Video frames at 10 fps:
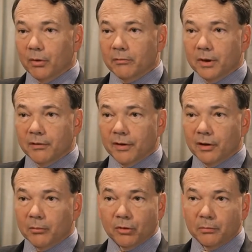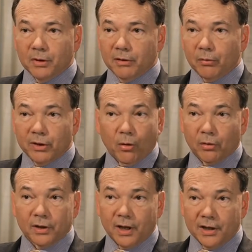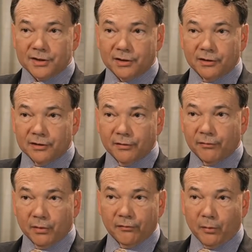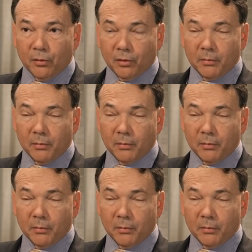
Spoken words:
have been available to be reorganized in a different form,